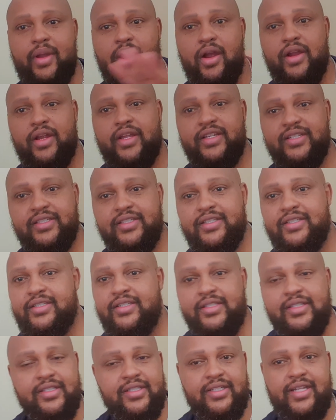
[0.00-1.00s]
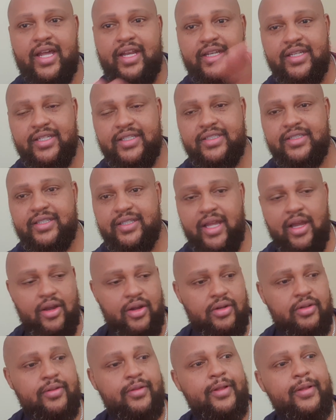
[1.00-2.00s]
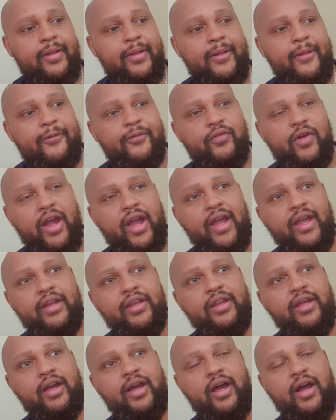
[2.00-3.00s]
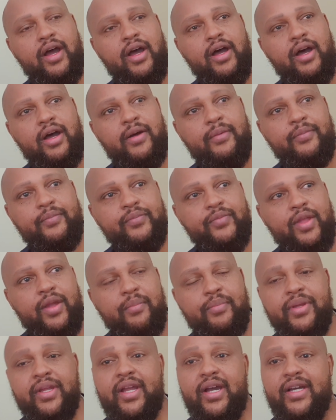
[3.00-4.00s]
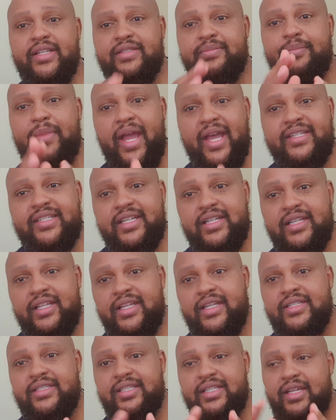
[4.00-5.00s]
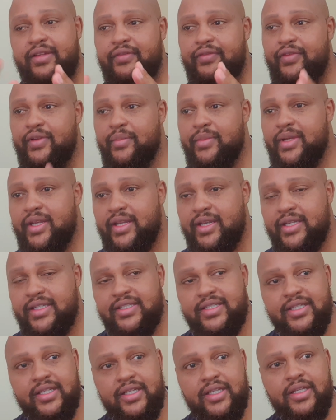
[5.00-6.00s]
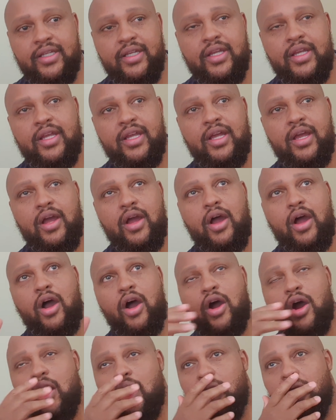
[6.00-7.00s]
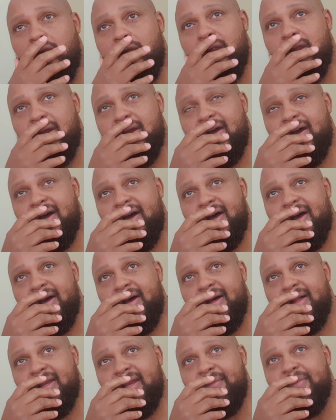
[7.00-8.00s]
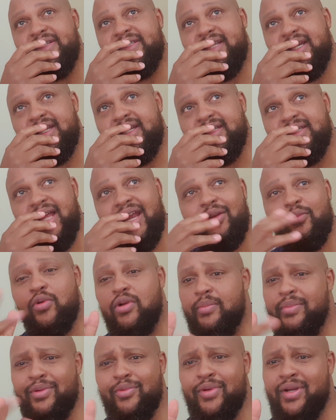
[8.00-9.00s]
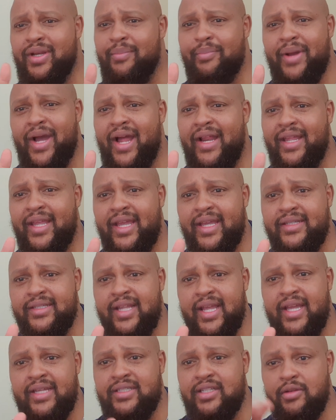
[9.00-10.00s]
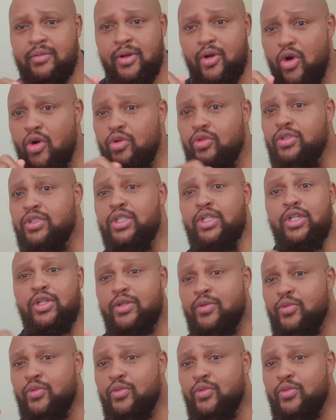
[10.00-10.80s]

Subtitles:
American sisters, this is not a diss to y'all, right? Because masculinity and femininity are, let me say this, I don't want to be one of them podcast cats. I'm like, oh,